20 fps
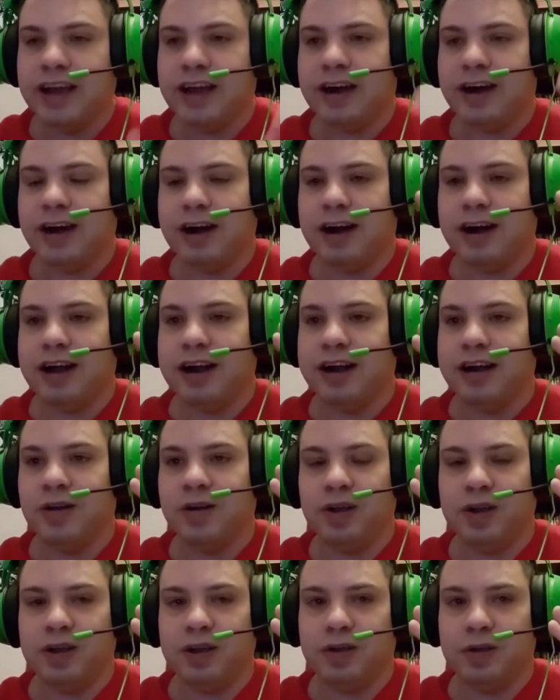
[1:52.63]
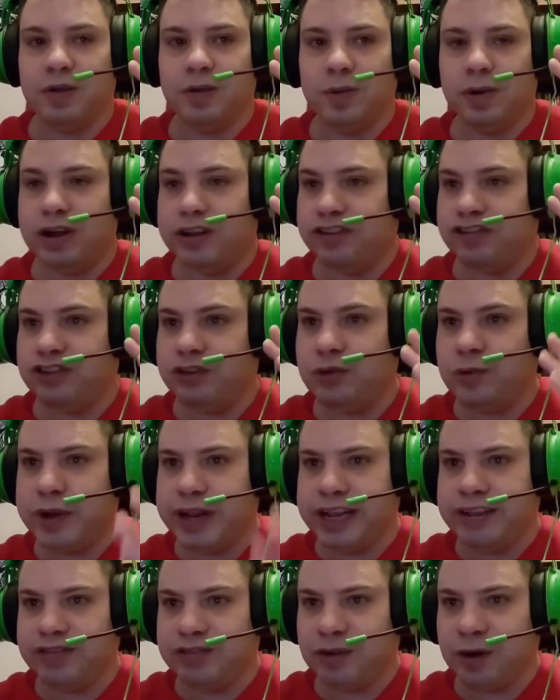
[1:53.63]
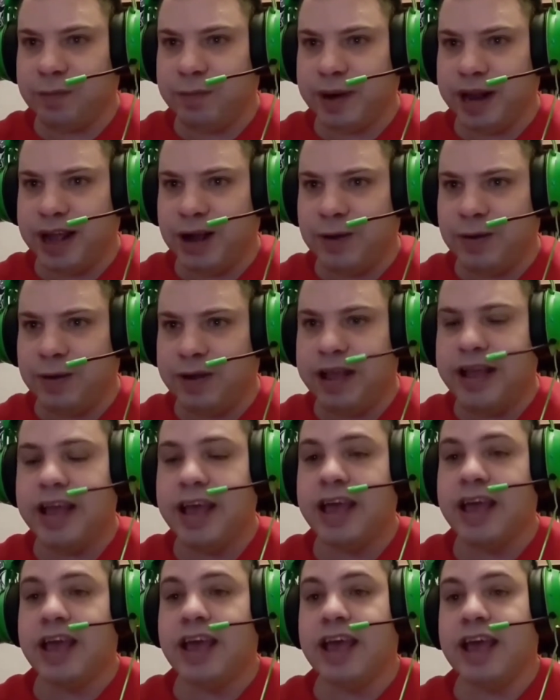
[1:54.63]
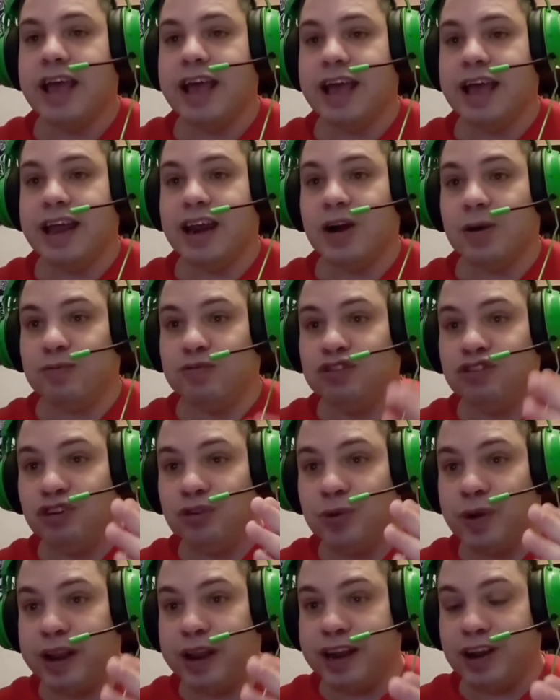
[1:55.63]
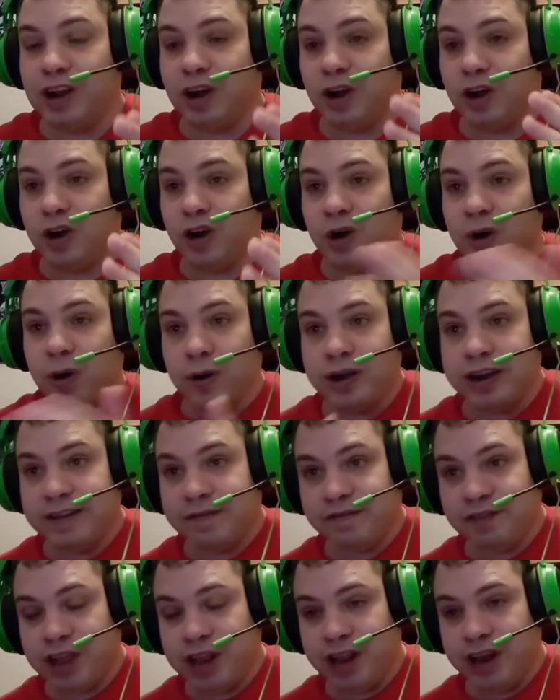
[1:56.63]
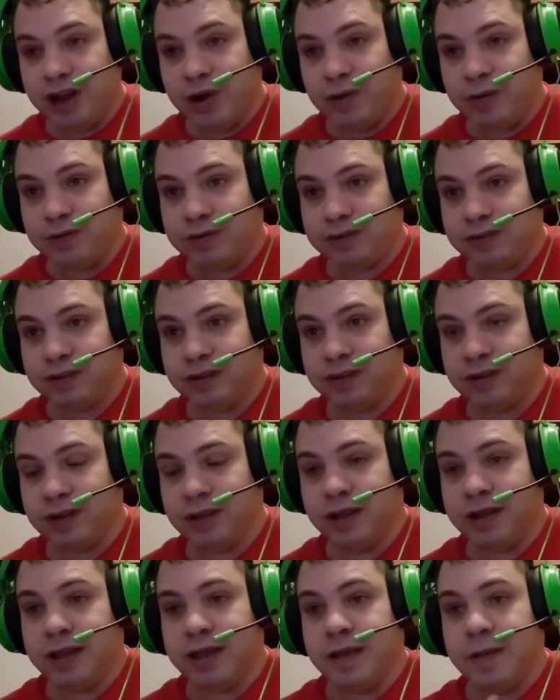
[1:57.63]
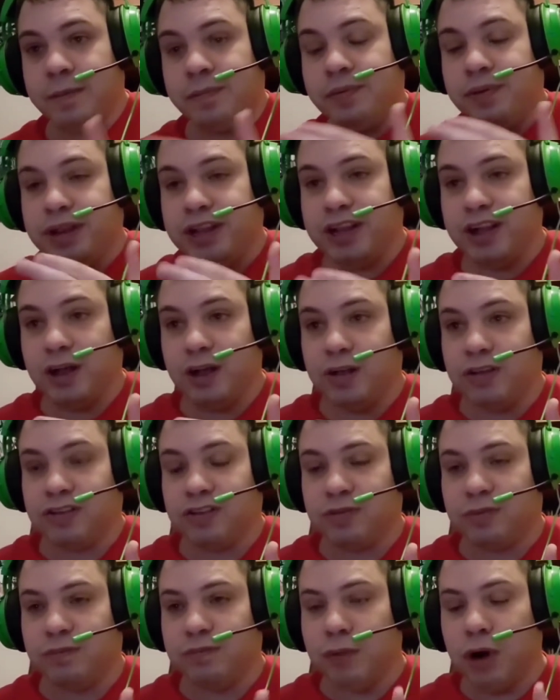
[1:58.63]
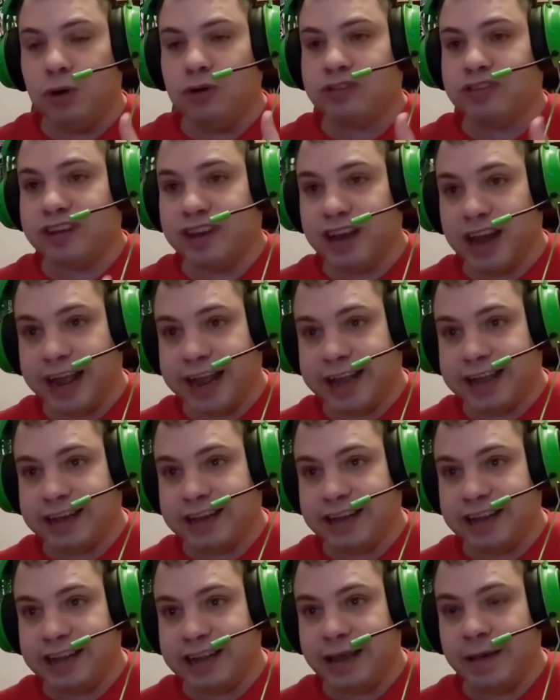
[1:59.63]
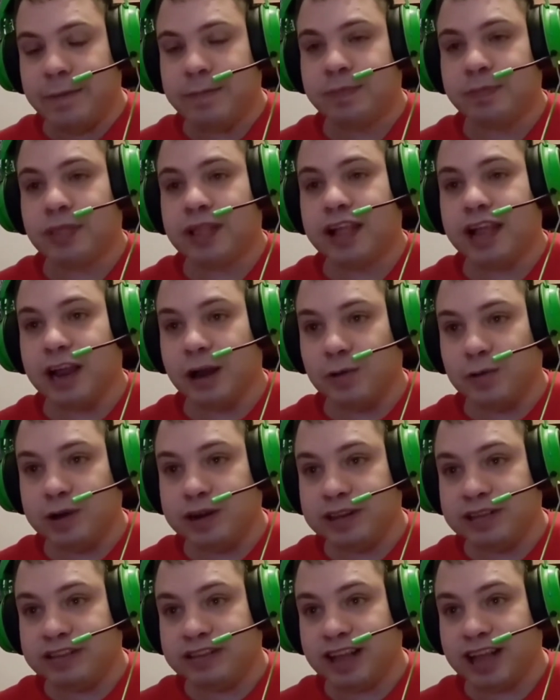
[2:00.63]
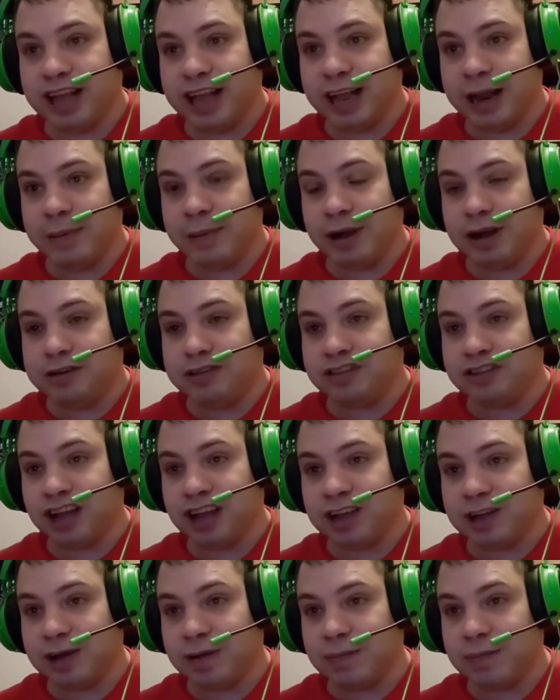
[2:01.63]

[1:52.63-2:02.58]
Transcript: on 2 weeks from now. And I'm doing an early video because most likely every time I talk